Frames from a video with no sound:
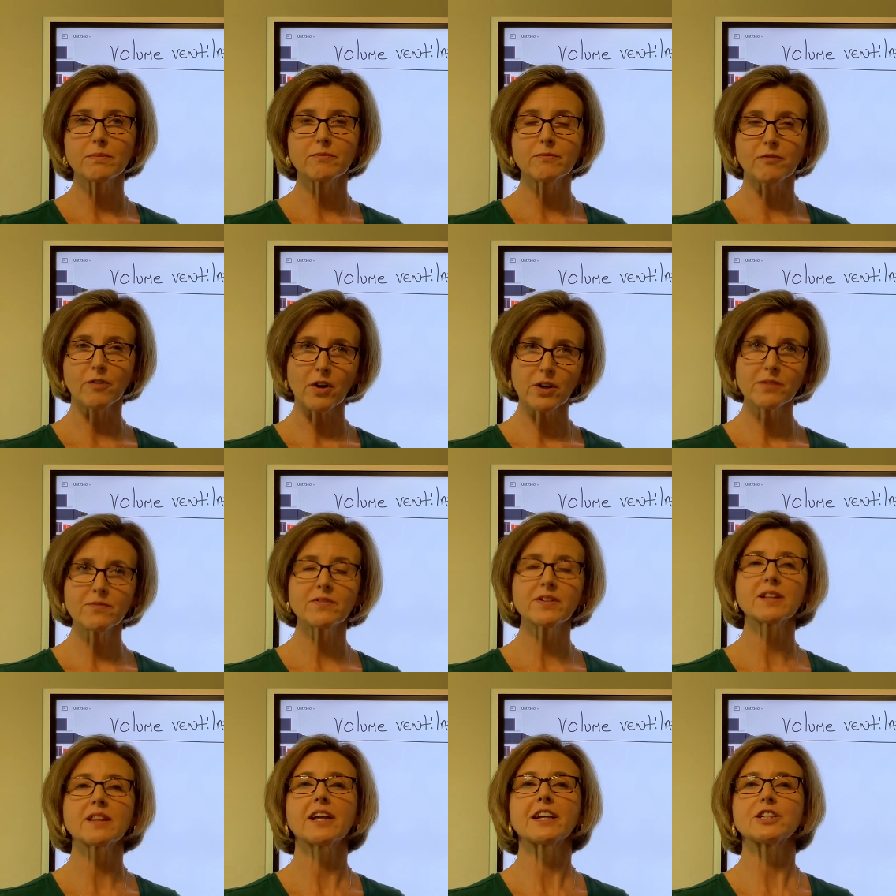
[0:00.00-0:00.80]
volume
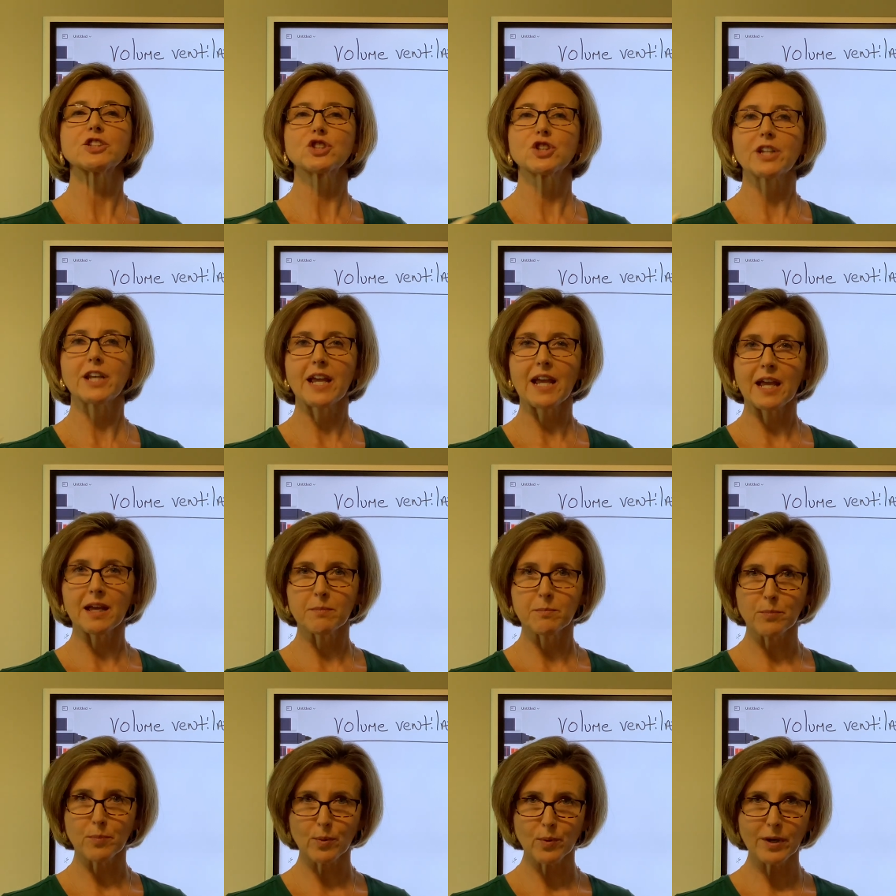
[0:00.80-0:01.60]
ventilation
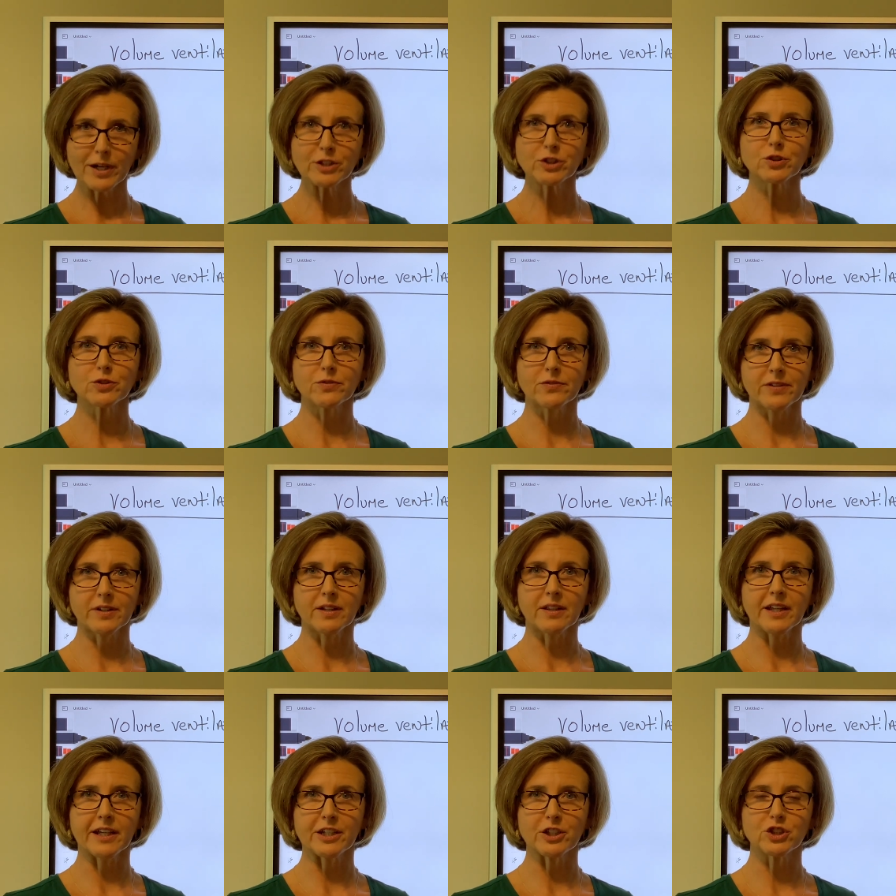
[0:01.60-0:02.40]
and pressure
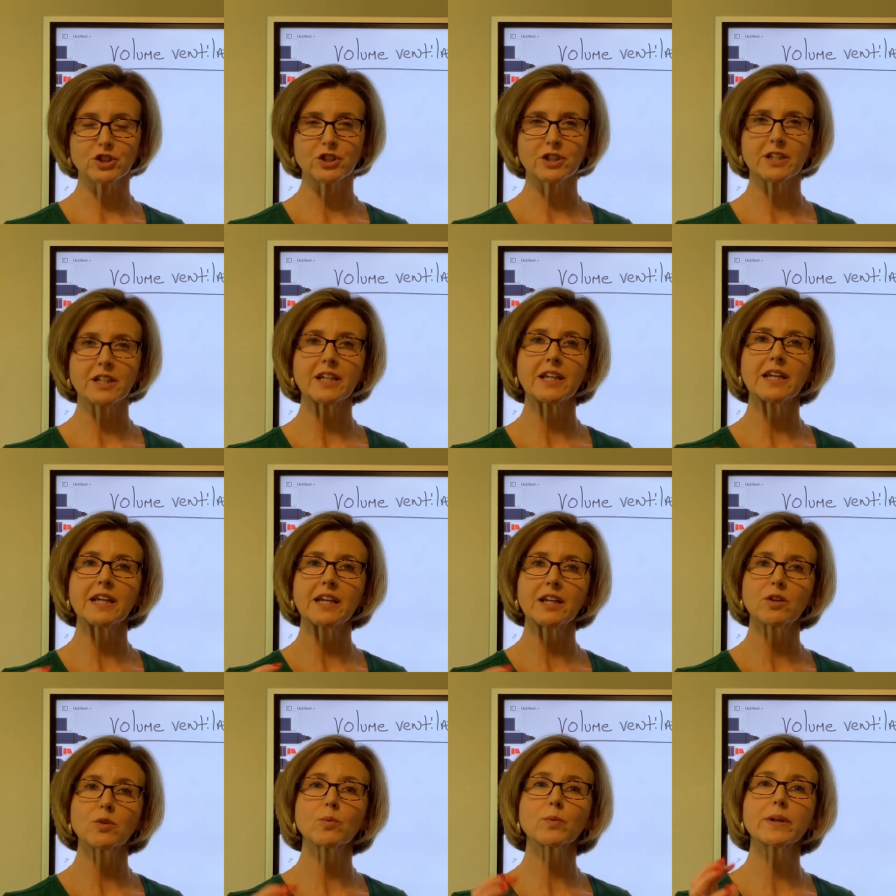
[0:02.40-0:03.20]
ventilation
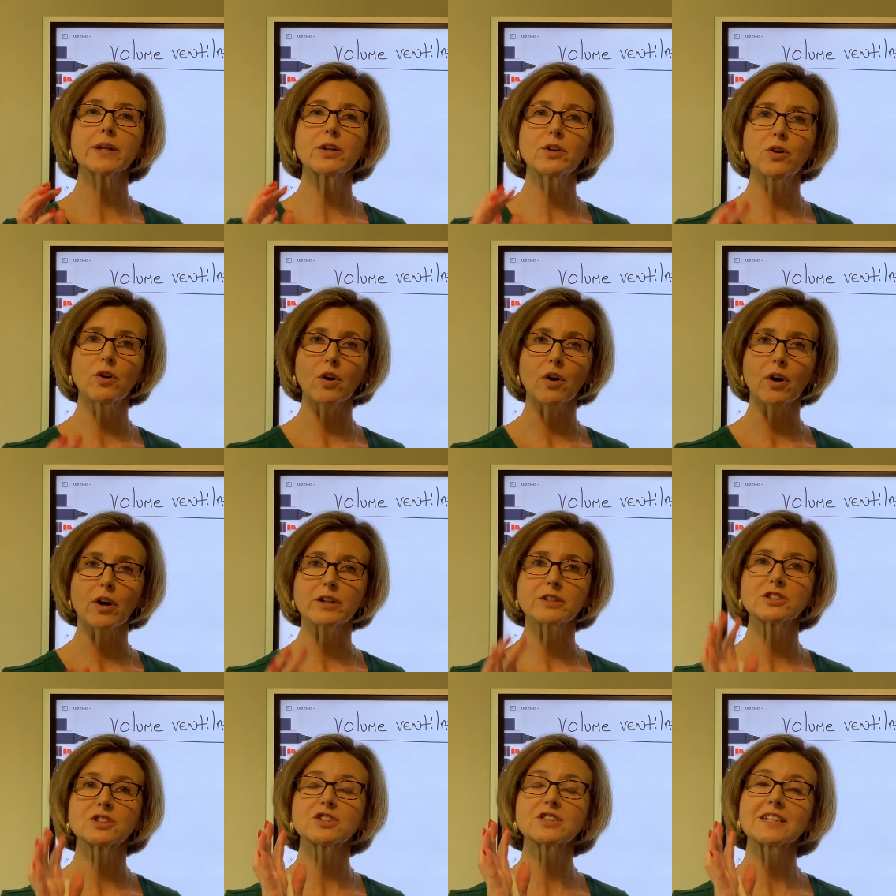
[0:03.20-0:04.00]
in
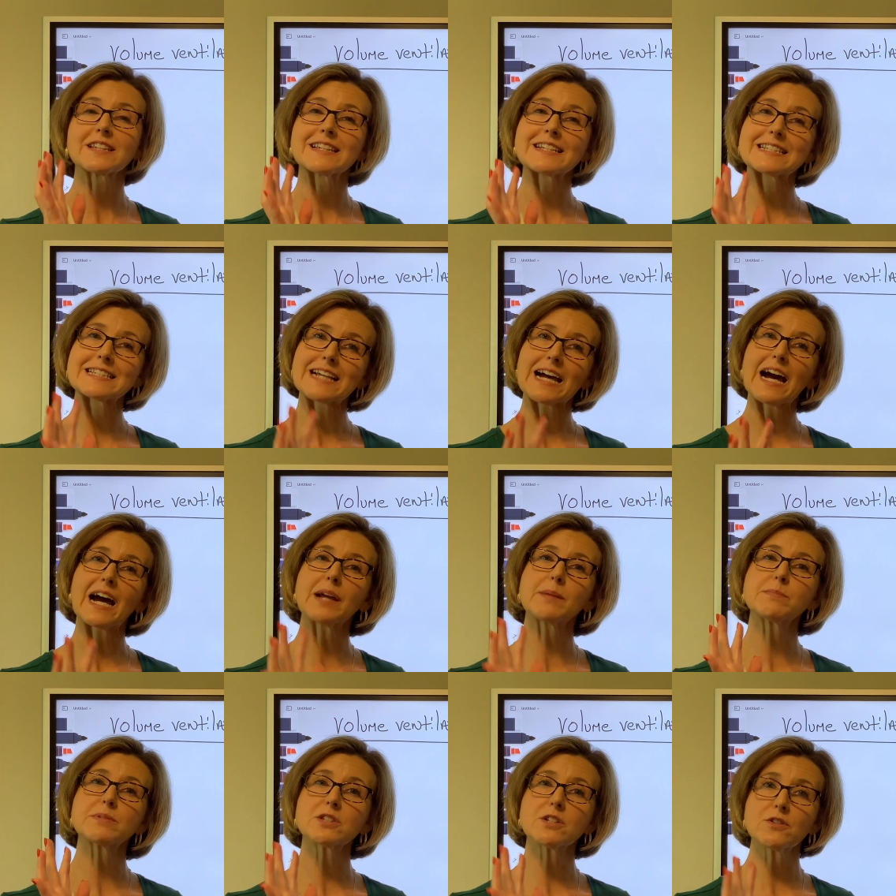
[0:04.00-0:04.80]
regards to the
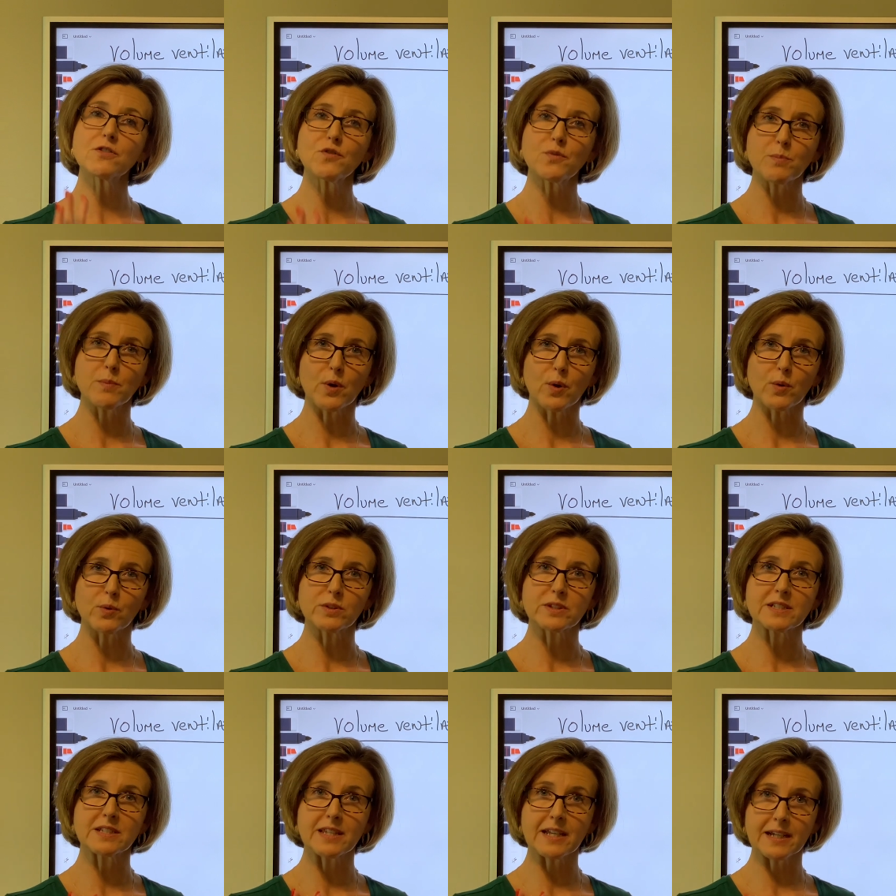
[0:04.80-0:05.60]
types of
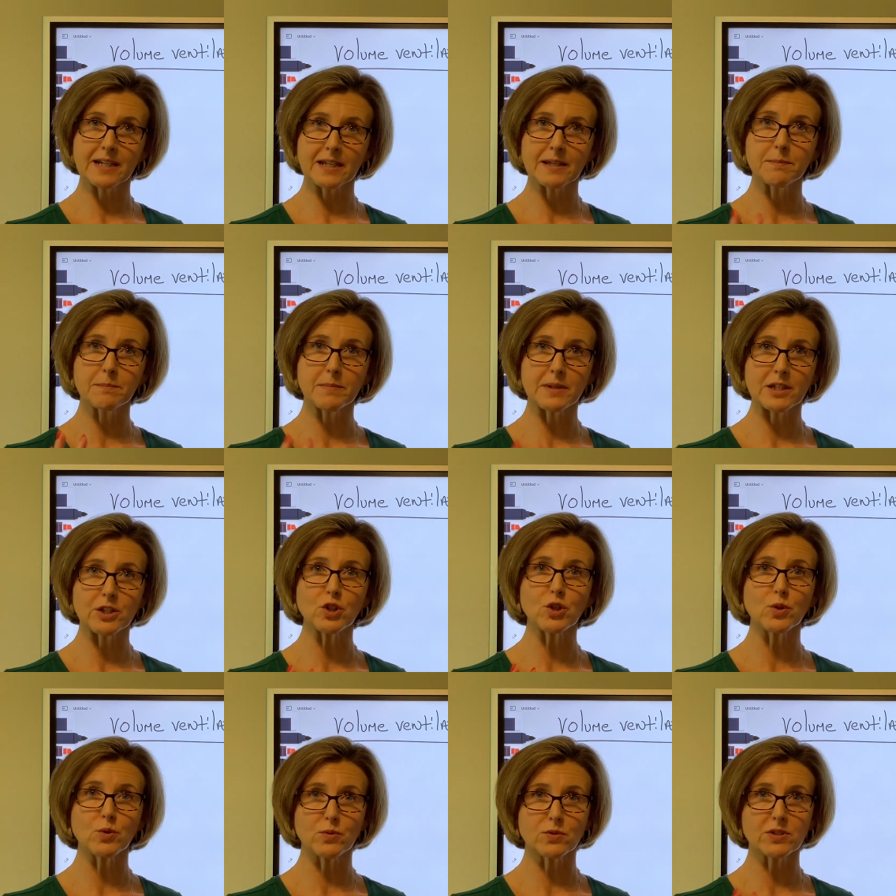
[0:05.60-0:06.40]
modes that can be
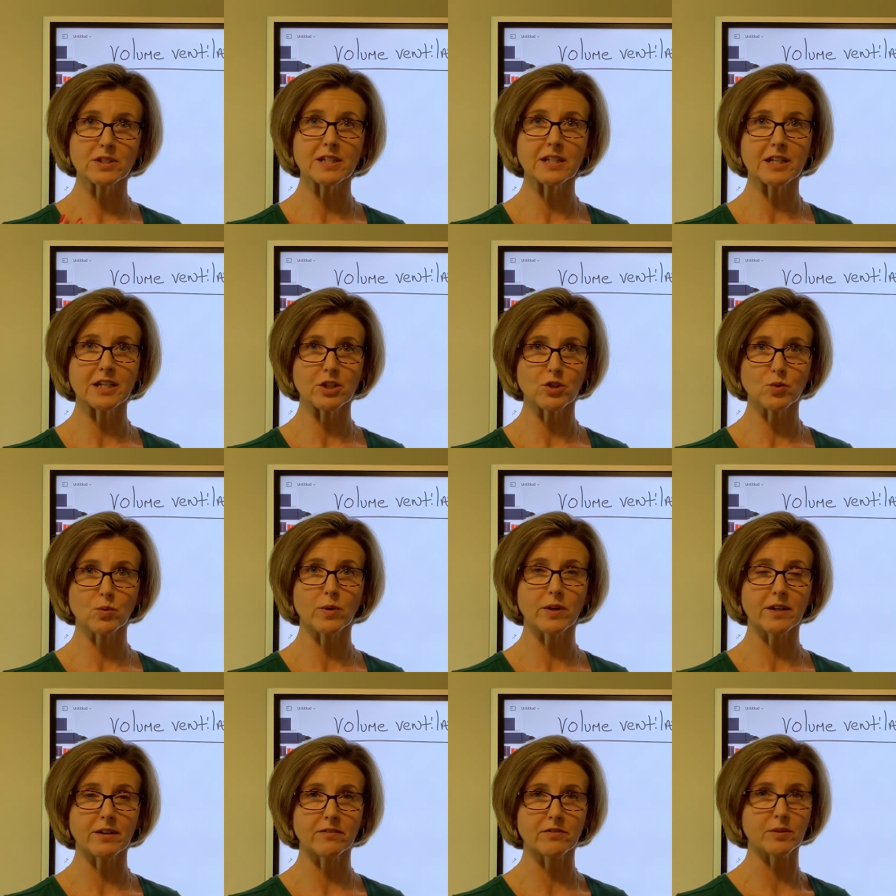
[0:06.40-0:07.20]
used in each
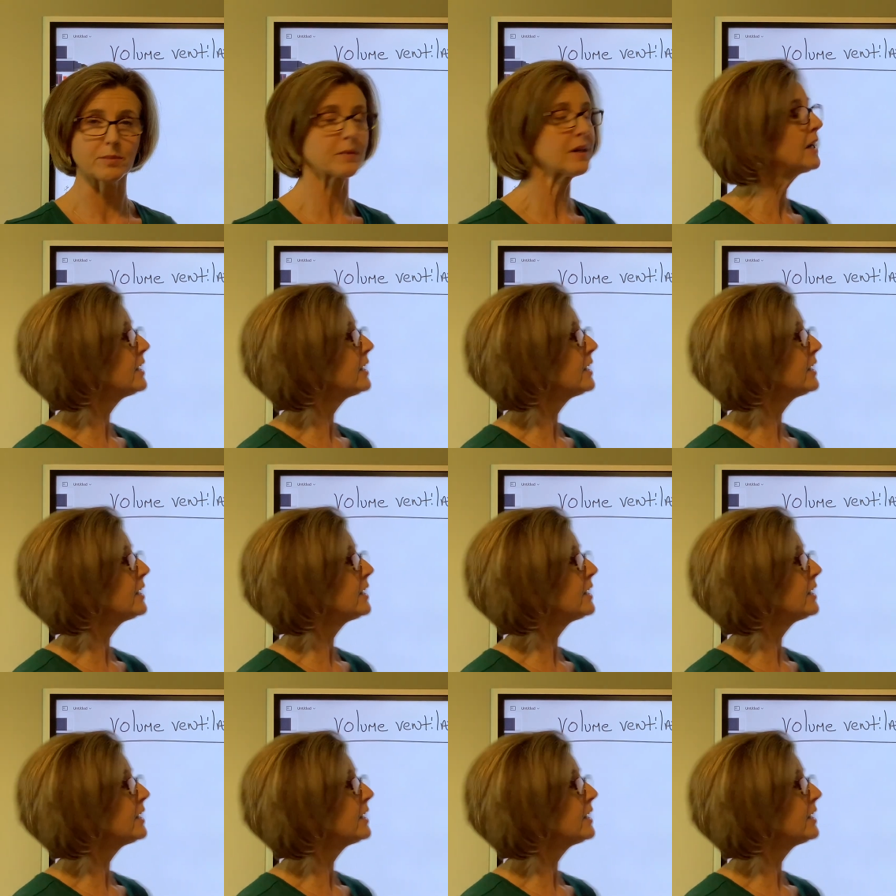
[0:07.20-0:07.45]
one of them.